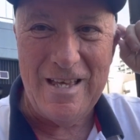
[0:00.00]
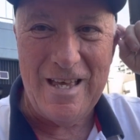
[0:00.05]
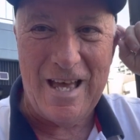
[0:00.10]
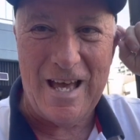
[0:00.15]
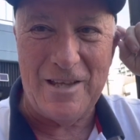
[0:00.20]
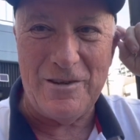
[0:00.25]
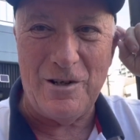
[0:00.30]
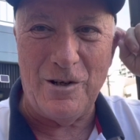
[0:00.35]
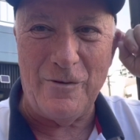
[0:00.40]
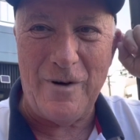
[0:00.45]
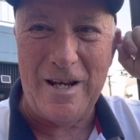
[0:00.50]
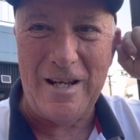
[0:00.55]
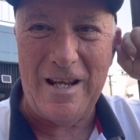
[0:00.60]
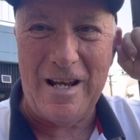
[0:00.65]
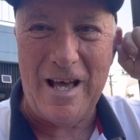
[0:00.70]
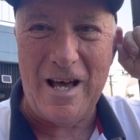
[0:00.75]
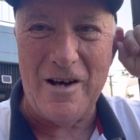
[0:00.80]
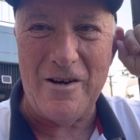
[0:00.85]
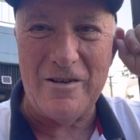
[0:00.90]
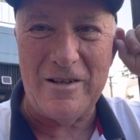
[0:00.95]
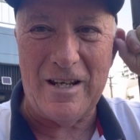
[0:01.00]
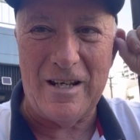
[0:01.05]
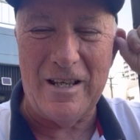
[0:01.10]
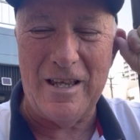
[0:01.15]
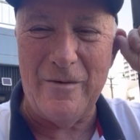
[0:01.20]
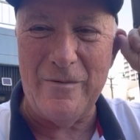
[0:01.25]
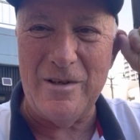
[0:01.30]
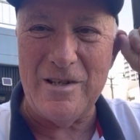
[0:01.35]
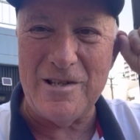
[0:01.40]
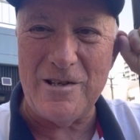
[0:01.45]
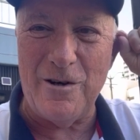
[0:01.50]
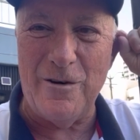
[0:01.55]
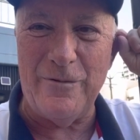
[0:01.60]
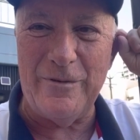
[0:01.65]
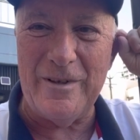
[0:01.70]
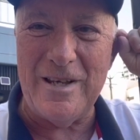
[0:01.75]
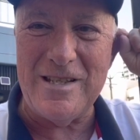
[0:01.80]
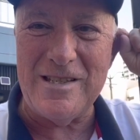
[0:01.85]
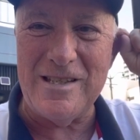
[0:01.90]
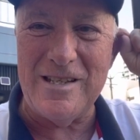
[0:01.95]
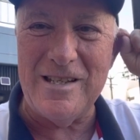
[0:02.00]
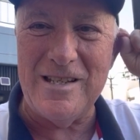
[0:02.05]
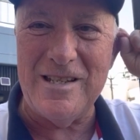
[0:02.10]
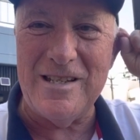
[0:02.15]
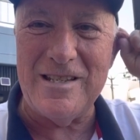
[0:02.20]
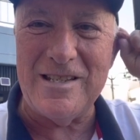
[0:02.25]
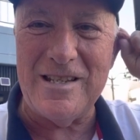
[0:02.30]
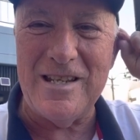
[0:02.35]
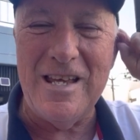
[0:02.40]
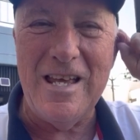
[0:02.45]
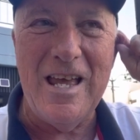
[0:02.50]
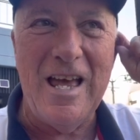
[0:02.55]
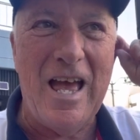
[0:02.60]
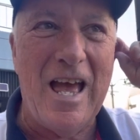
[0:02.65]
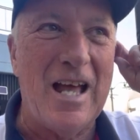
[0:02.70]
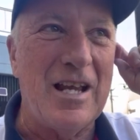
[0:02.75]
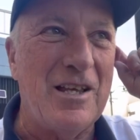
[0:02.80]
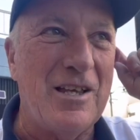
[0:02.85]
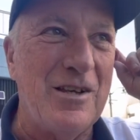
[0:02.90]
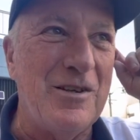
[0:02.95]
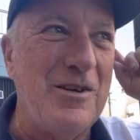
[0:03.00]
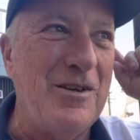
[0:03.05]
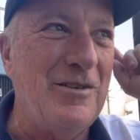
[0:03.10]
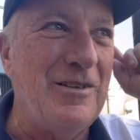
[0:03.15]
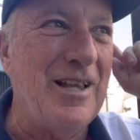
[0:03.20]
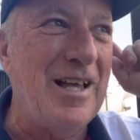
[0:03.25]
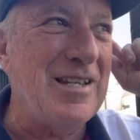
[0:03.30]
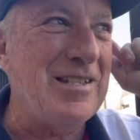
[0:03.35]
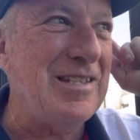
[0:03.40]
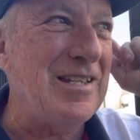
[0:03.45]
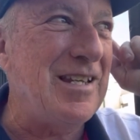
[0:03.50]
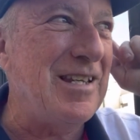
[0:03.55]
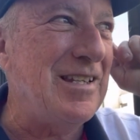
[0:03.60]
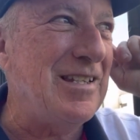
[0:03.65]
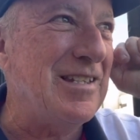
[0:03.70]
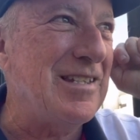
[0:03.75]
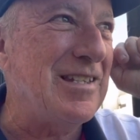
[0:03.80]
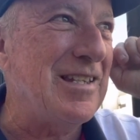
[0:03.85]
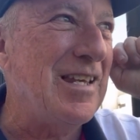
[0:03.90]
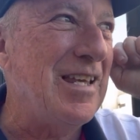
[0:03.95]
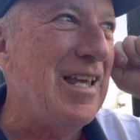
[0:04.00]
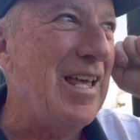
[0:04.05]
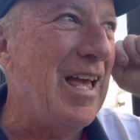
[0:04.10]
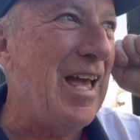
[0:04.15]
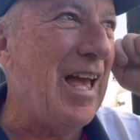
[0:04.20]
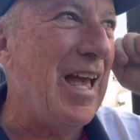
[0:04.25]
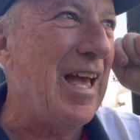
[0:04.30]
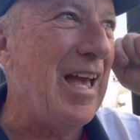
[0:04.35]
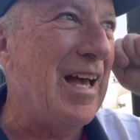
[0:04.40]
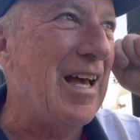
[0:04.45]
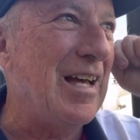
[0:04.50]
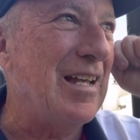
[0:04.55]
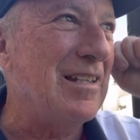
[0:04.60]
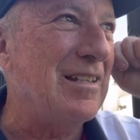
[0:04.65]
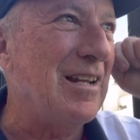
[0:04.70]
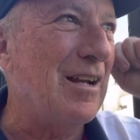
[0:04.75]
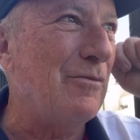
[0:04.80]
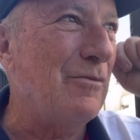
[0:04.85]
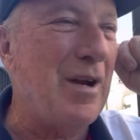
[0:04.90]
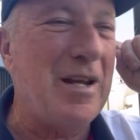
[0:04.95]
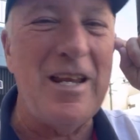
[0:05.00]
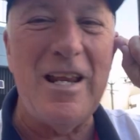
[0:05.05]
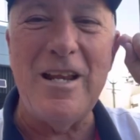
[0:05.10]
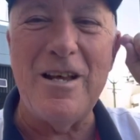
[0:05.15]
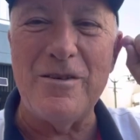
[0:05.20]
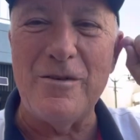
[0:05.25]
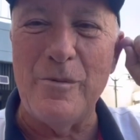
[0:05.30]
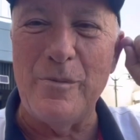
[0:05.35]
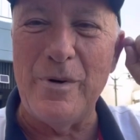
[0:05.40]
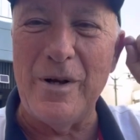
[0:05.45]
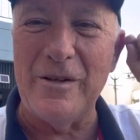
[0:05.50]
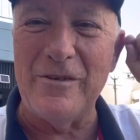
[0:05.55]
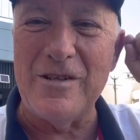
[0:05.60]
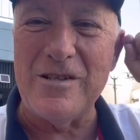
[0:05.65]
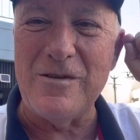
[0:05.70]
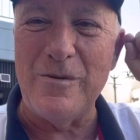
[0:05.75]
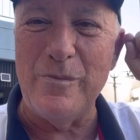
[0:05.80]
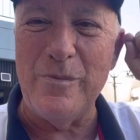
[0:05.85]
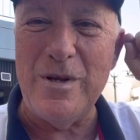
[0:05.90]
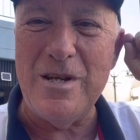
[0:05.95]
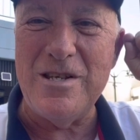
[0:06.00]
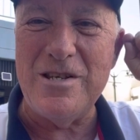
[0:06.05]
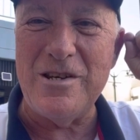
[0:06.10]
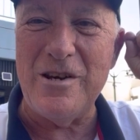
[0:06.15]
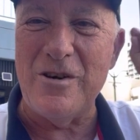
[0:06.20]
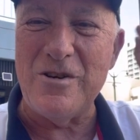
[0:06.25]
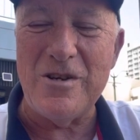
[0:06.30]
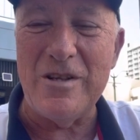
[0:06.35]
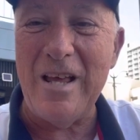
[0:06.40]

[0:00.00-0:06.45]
And they're renting out and giving surf lessons and canoe lessons and renting out umbrellas and beach chairs.